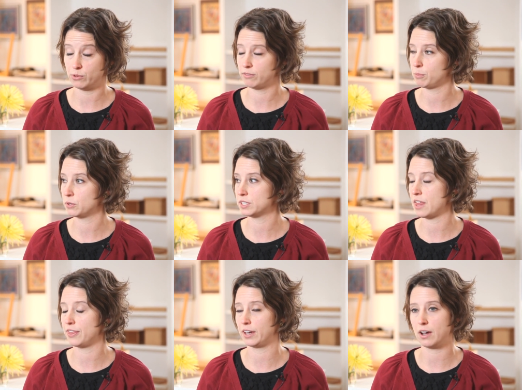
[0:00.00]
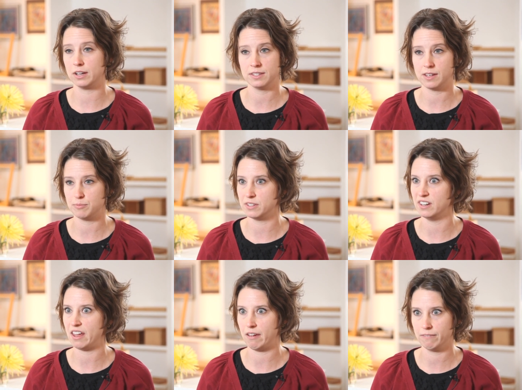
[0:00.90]
We have to present the concepts
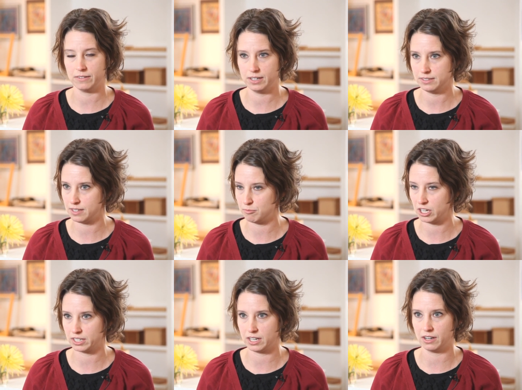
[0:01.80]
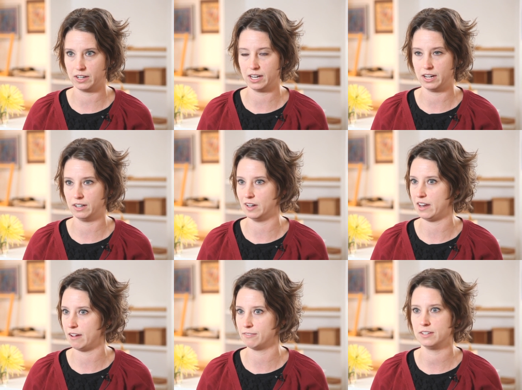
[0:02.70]
in every subject area,
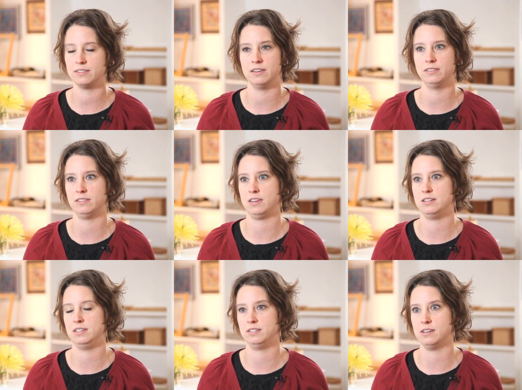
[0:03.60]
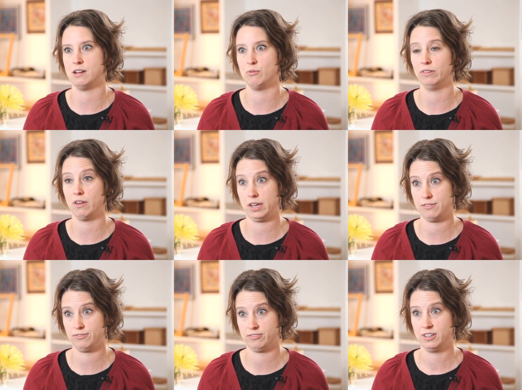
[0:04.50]
on everything that they need to know in
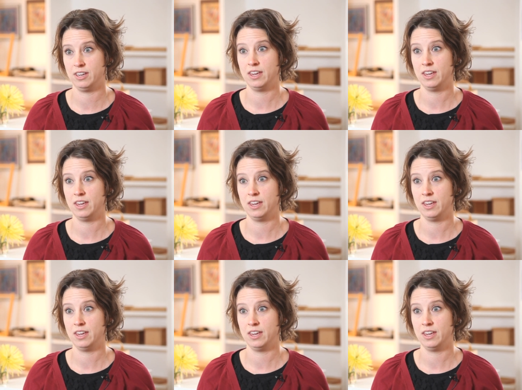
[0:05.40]
life.